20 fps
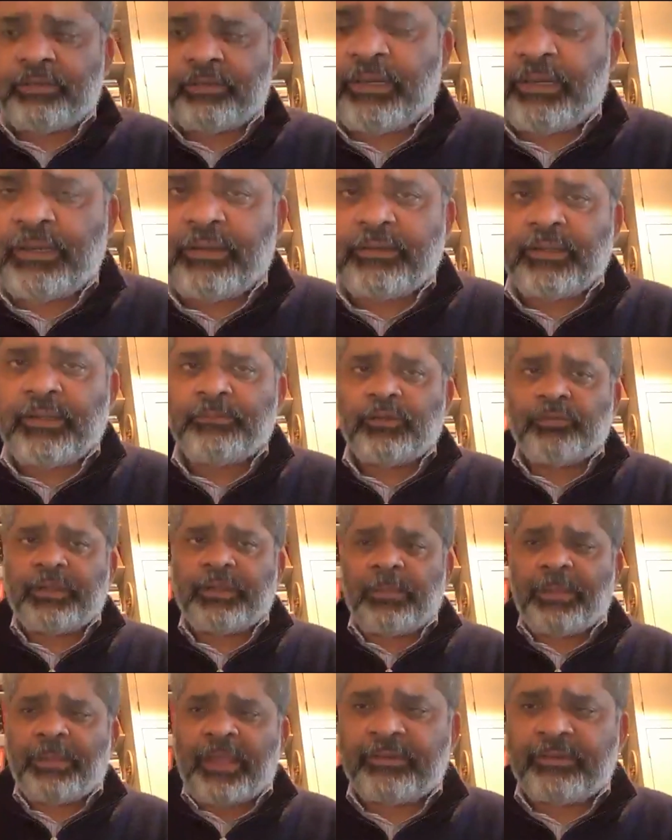in in terms of
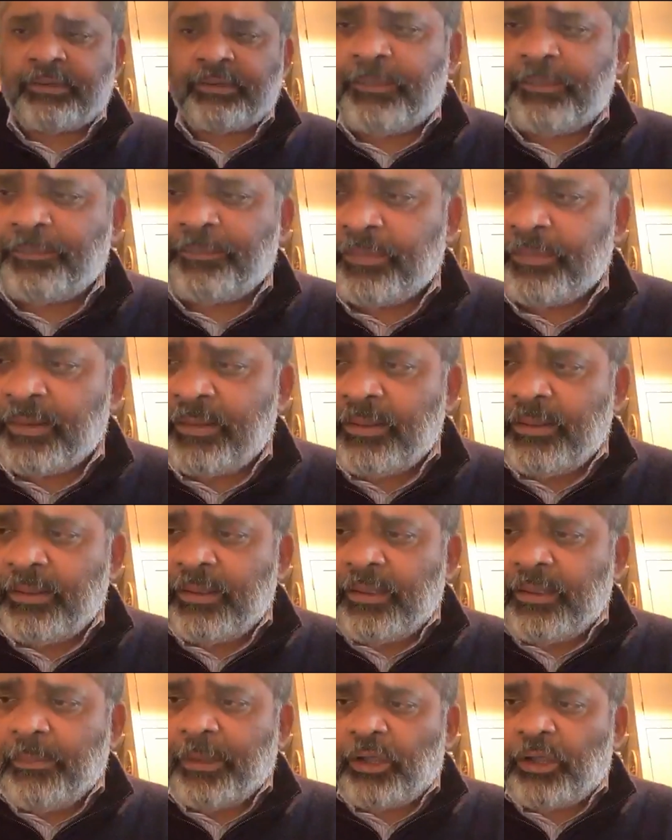capacity,
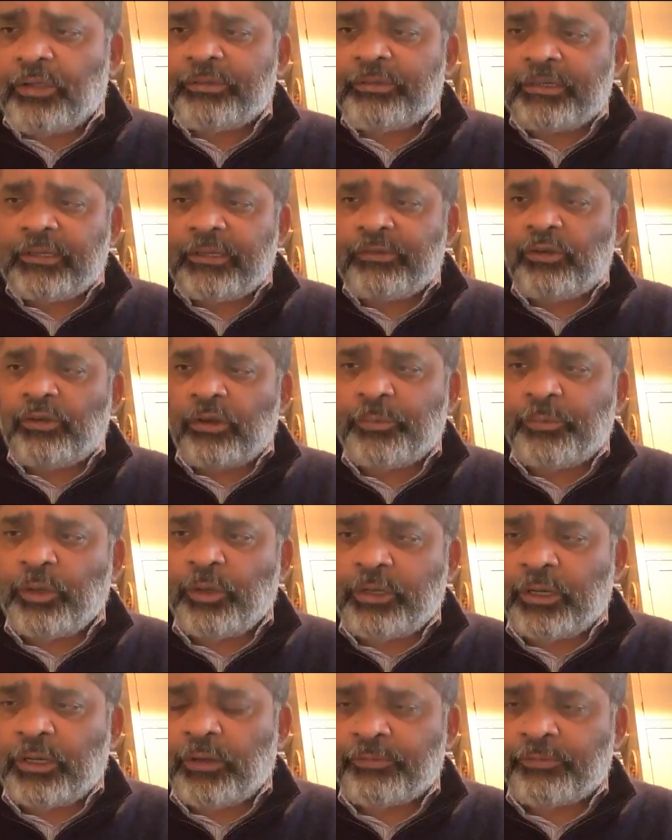because it is not
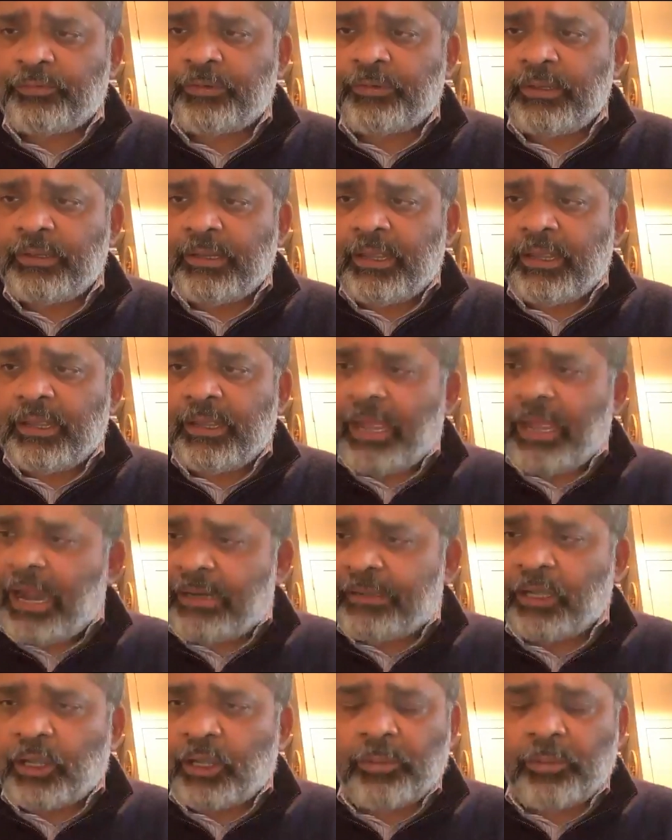spoken of at
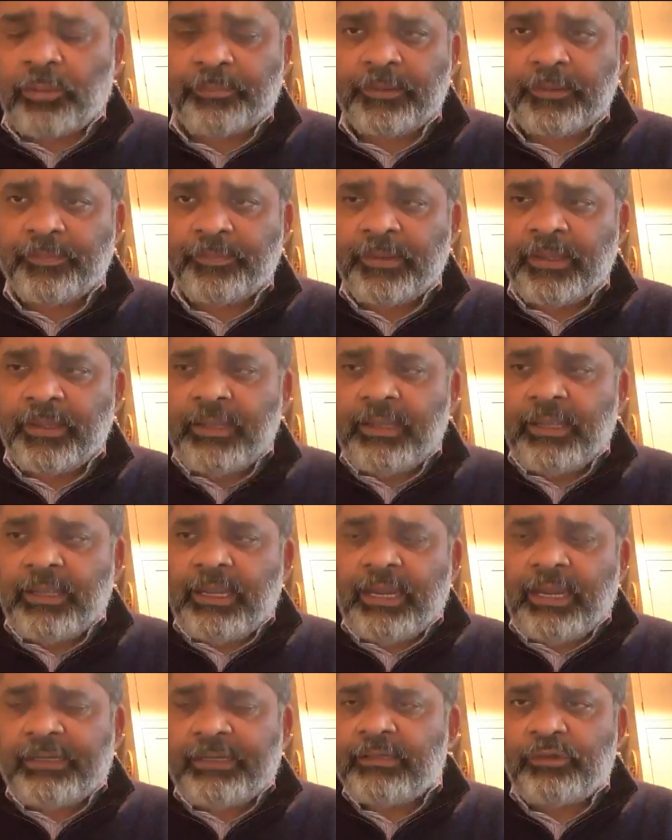the COP.
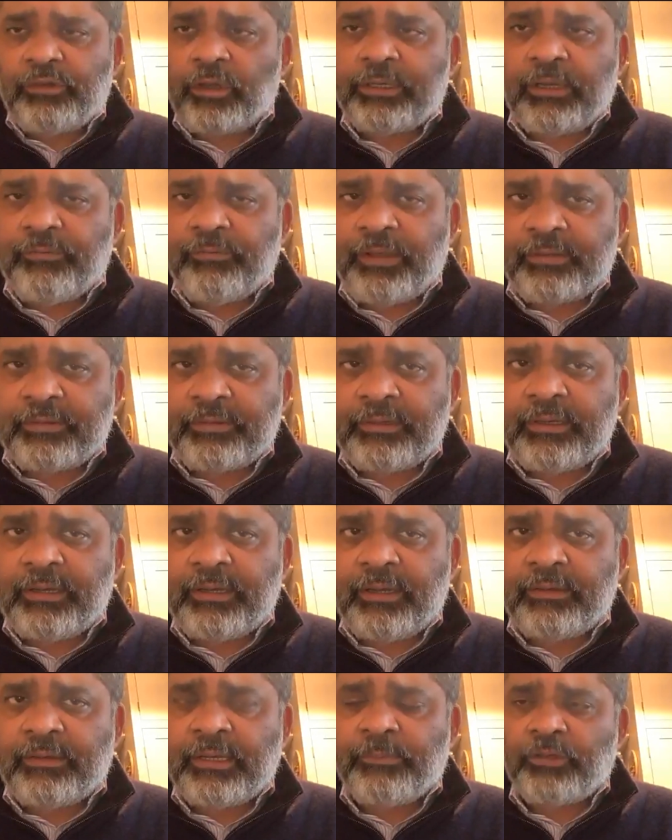It is not invested in in
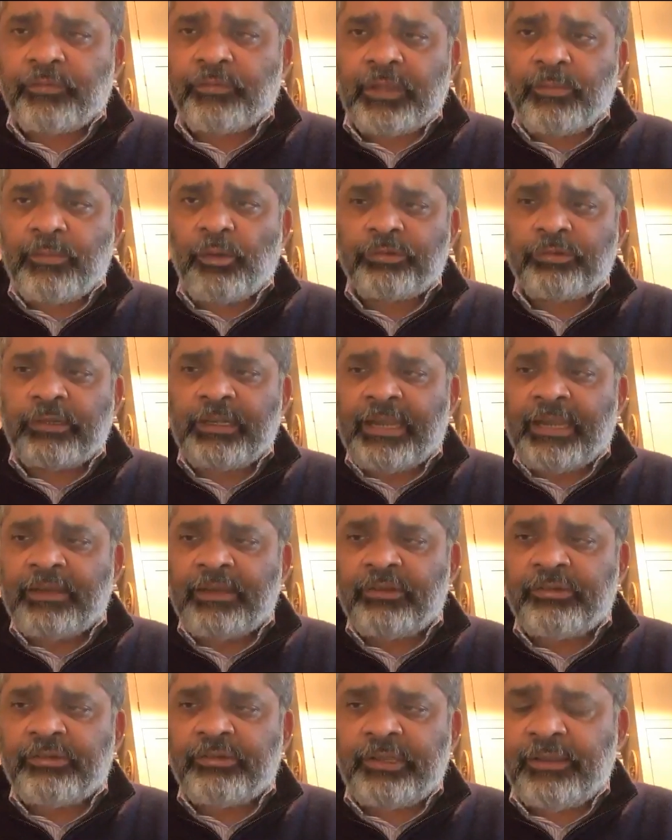terms of emotional
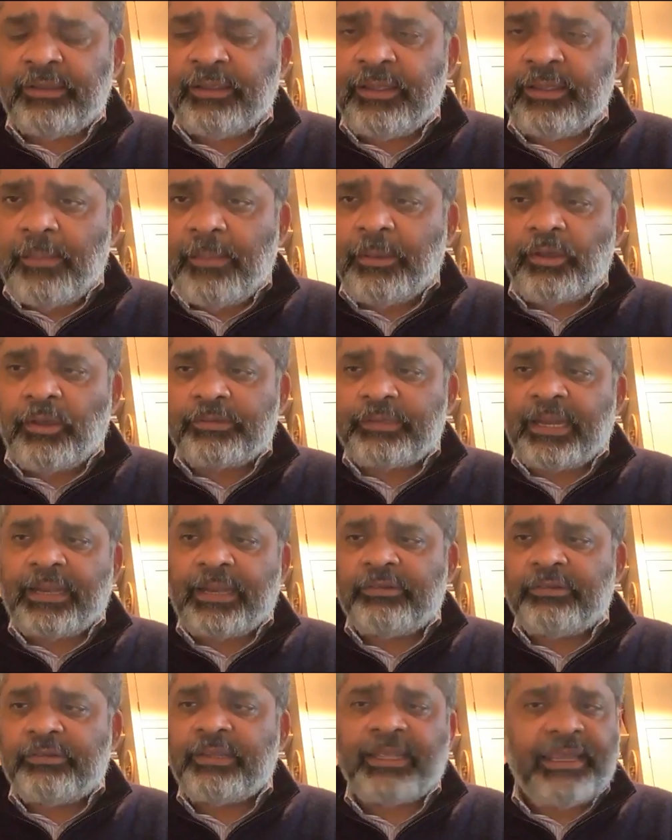energy, because the
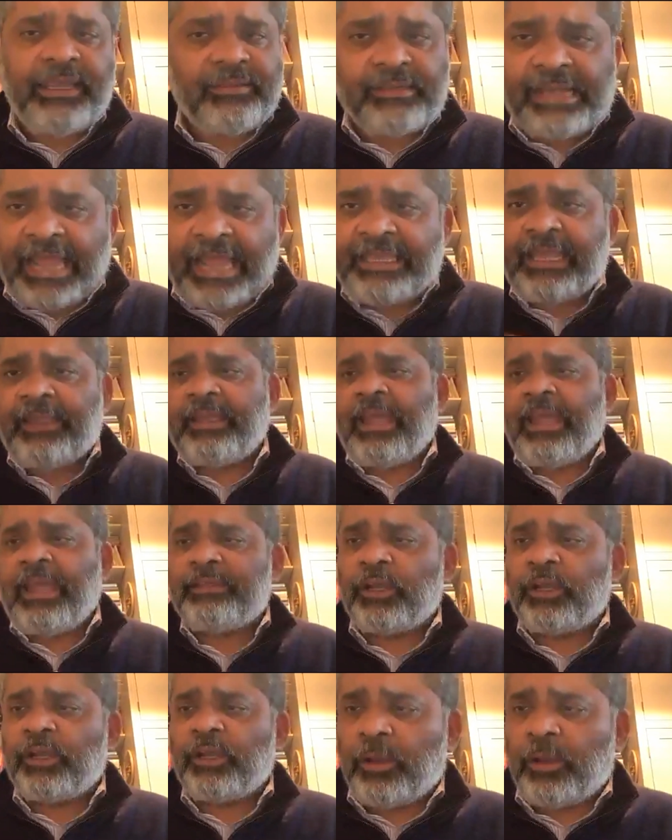energy is lacking at
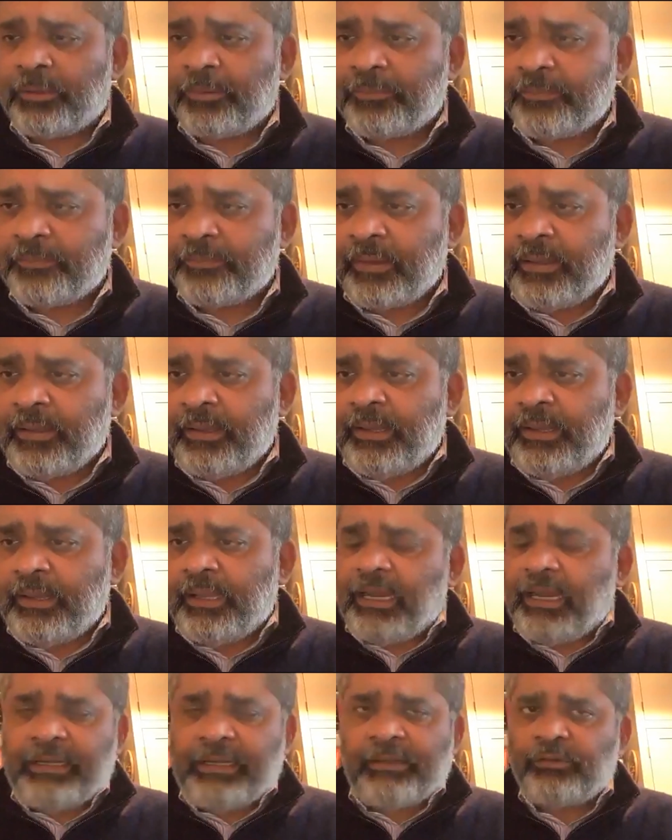the COP.
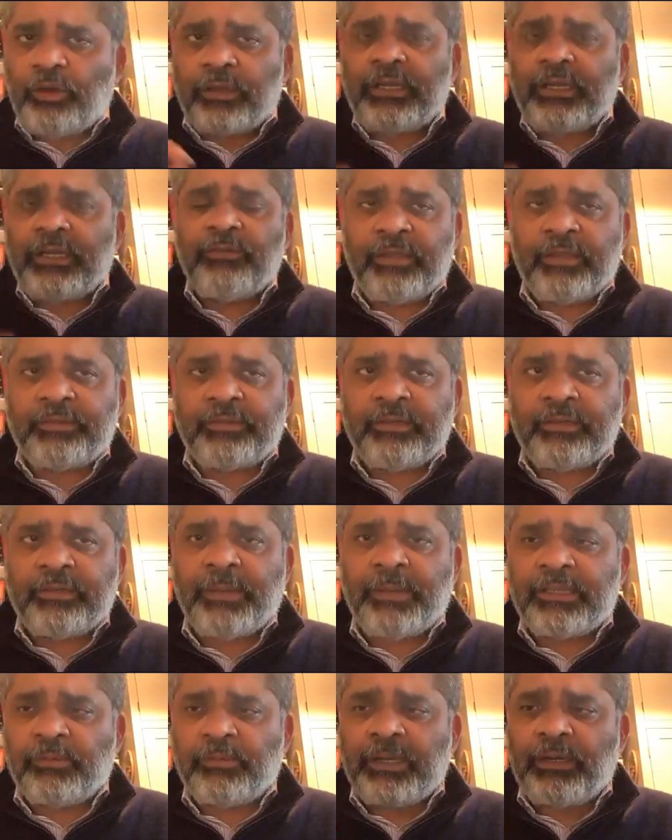It is not invested in
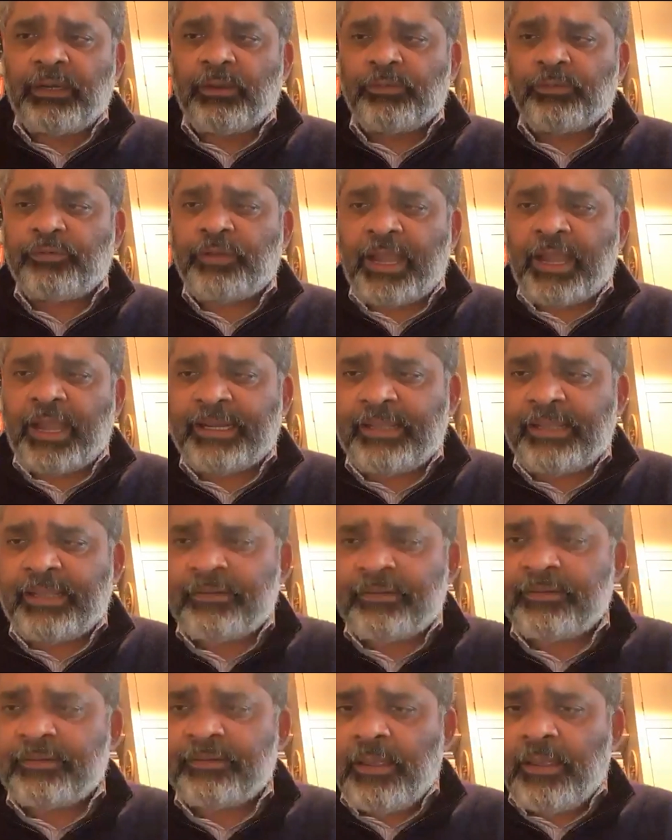by the world of
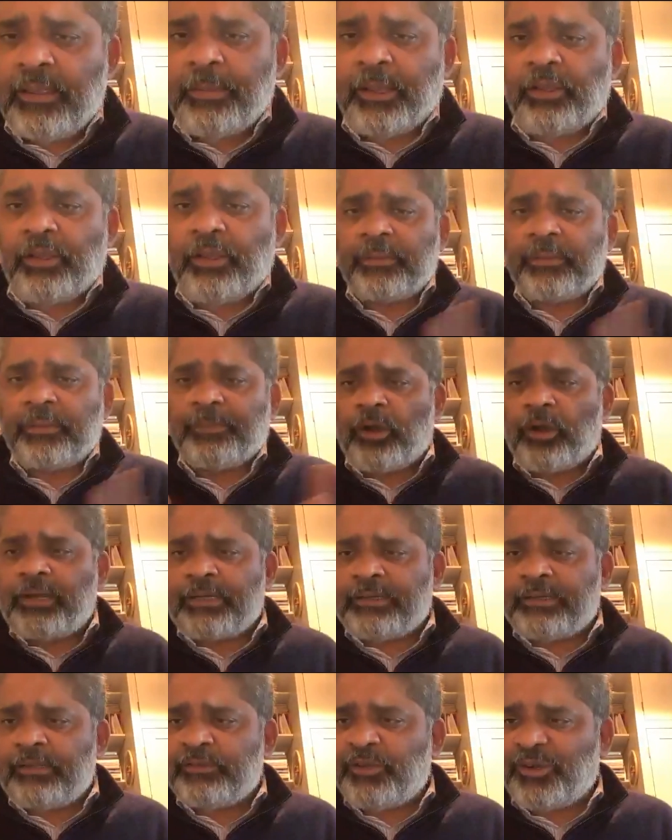finance, because the
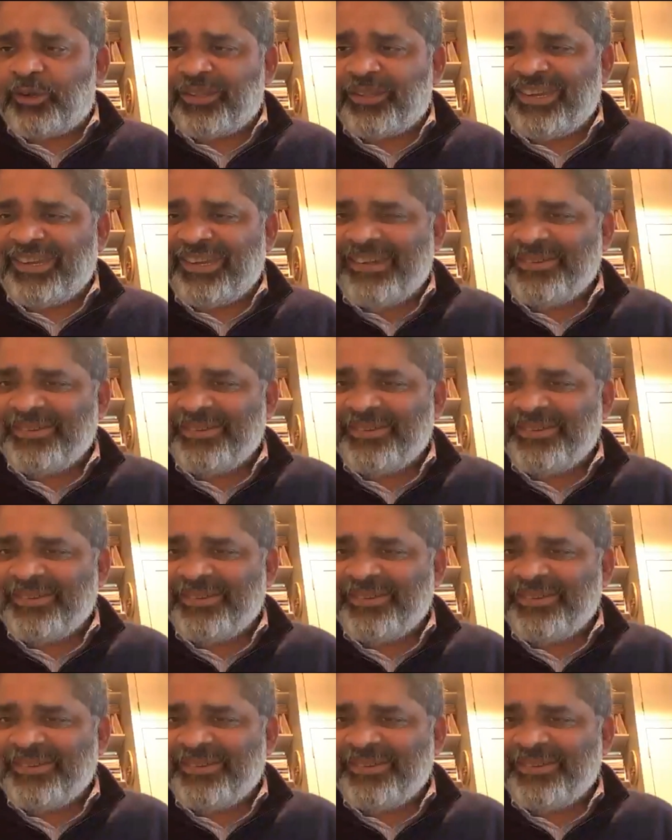product is not there